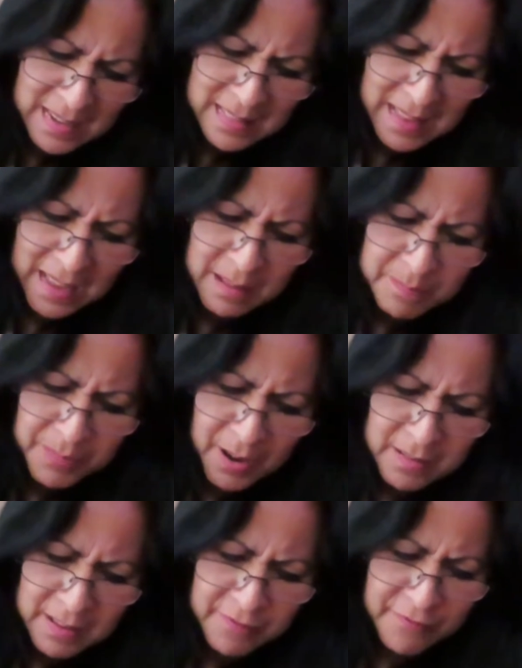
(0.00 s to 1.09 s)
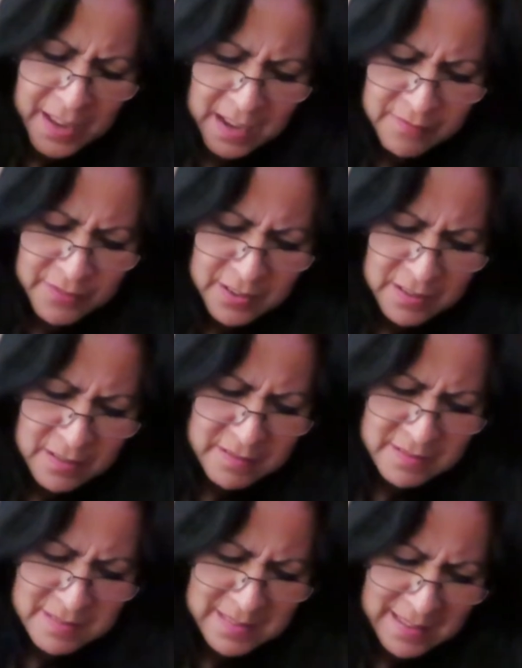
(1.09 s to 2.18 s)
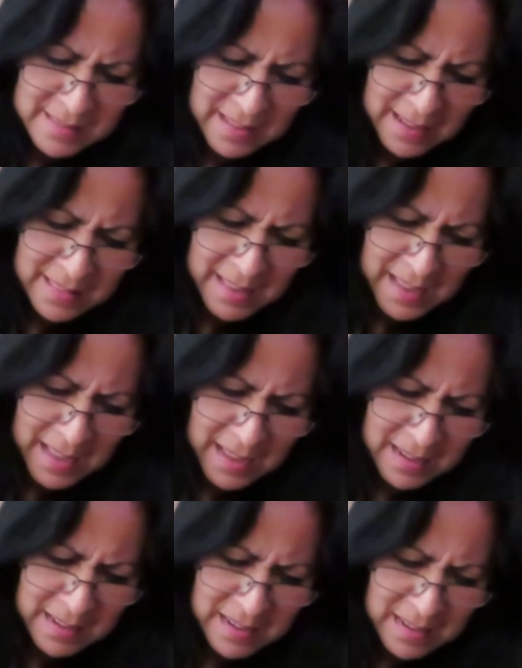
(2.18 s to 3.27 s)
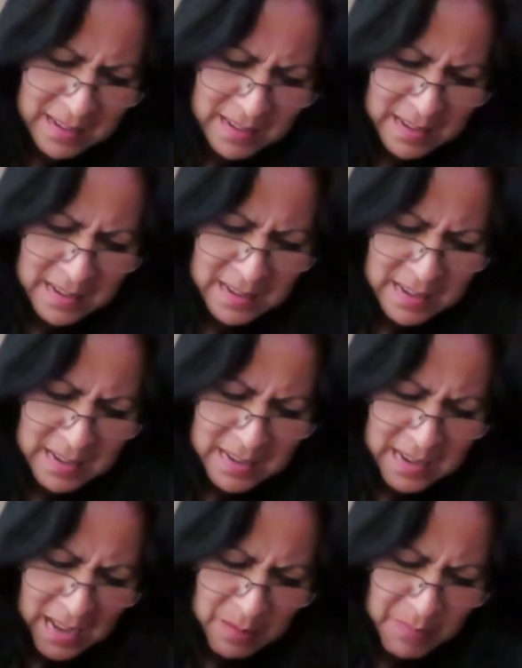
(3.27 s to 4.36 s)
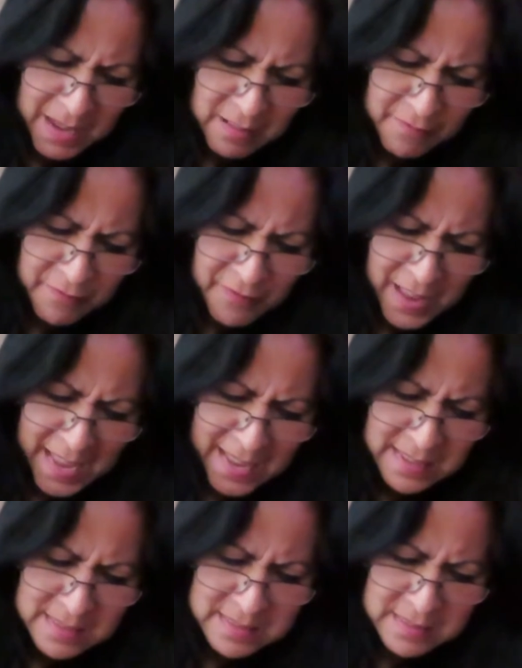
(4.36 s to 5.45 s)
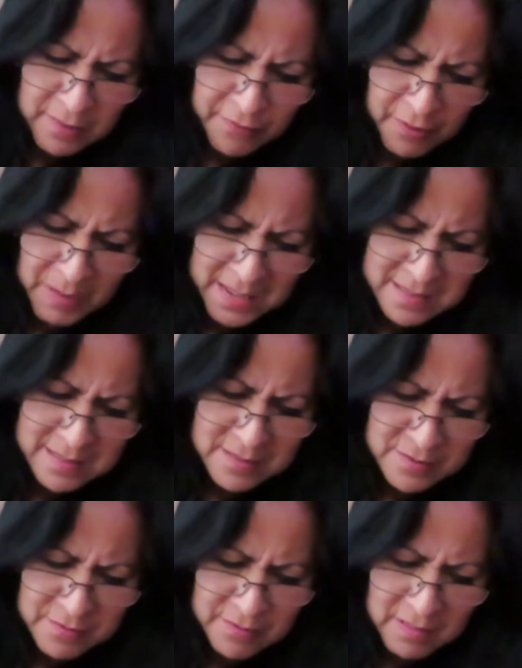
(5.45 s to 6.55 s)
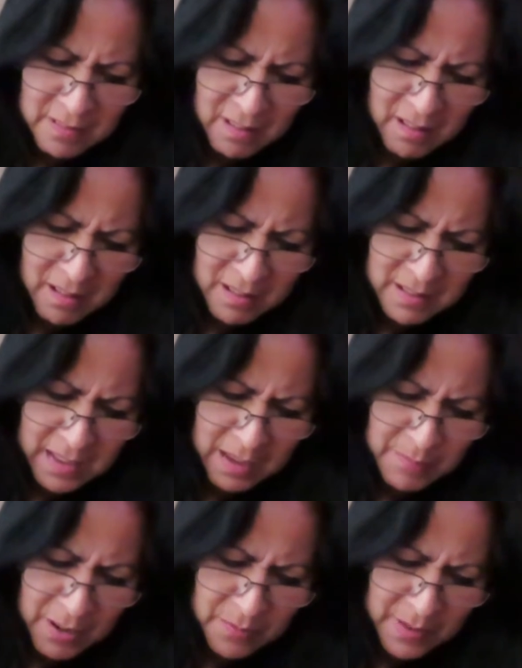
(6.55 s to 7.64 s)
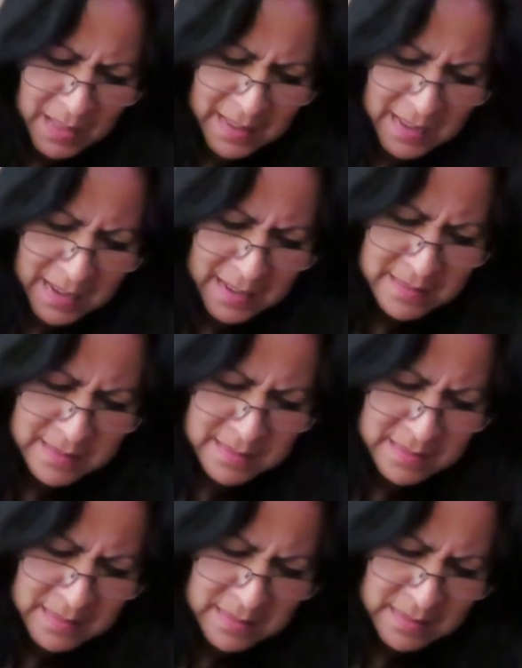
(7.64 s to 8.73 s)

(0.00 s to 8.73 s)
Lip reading: like party favors, things like that. I made a vase for my sister-in-law. It came out really nice.